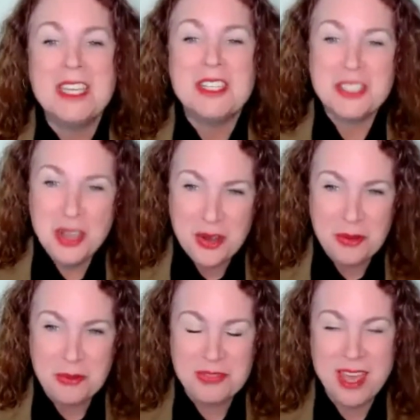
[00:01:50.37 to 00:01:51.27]
So
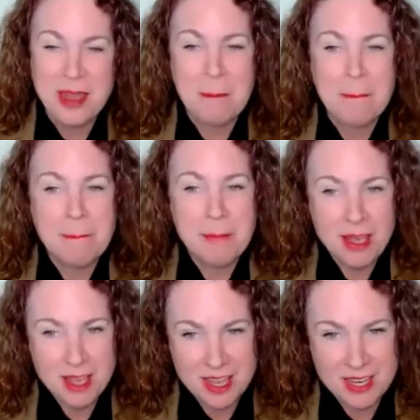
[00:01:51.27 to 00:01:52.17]
with that in
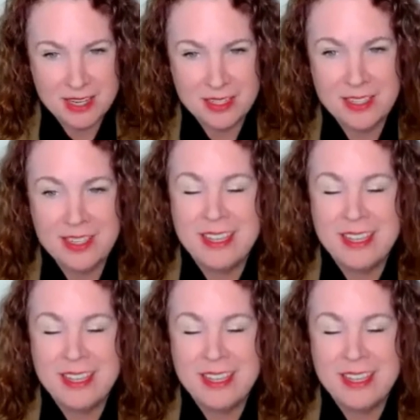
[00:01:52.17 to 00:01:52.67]
mind,